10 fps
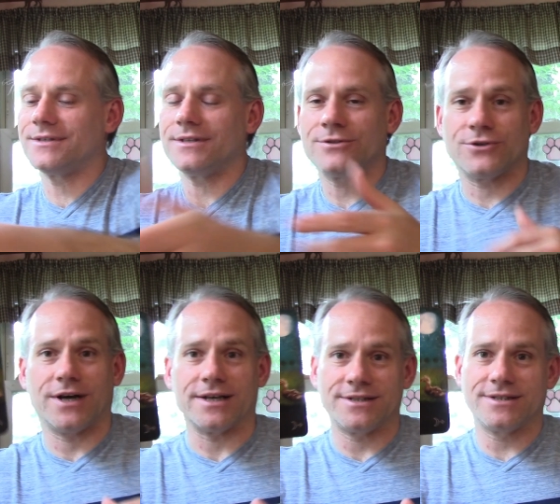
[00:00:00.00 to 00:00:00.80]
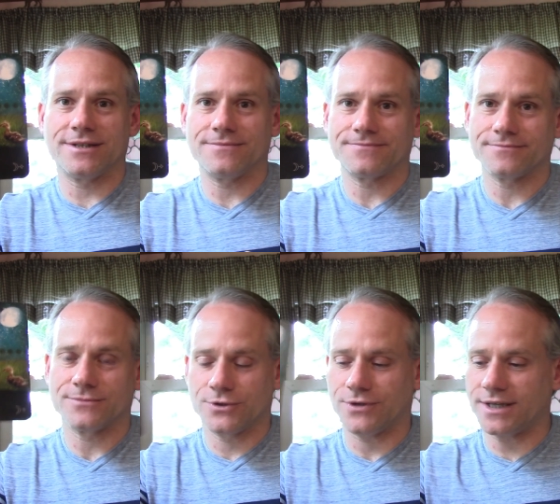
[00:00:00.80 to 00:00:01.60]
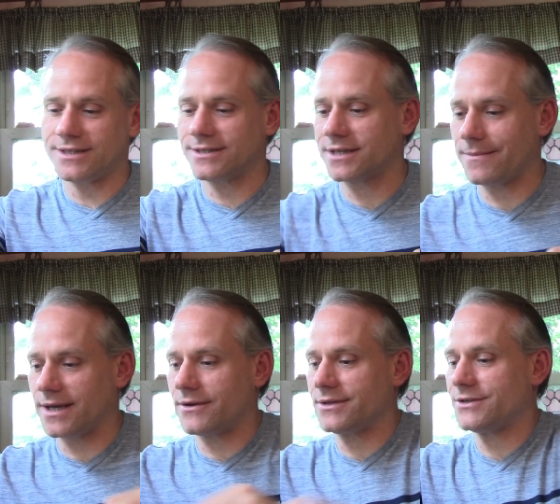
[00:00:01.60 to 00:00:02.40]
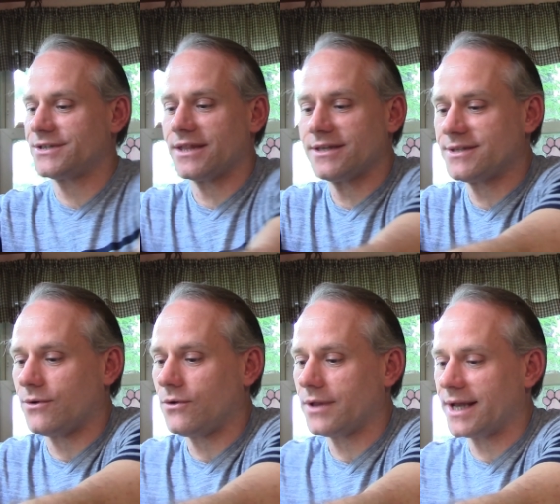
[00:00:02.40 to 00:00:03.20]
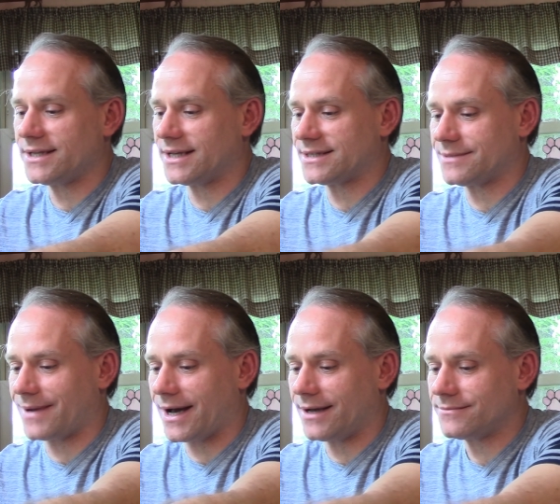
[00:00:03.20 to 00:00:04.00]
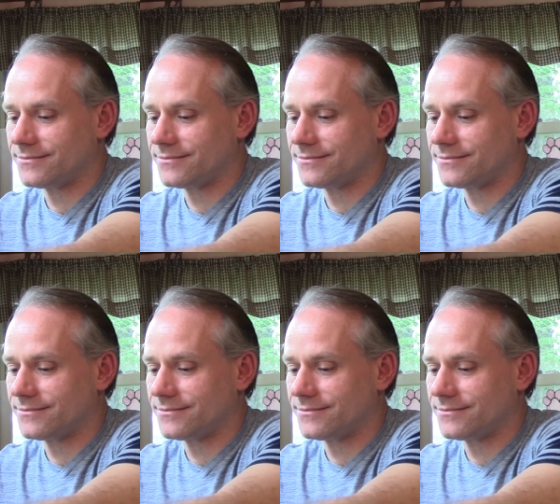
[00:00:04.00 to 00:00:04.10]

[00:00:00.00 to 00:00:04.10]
Trust. Trust is coming out on your side. This whole ending spot.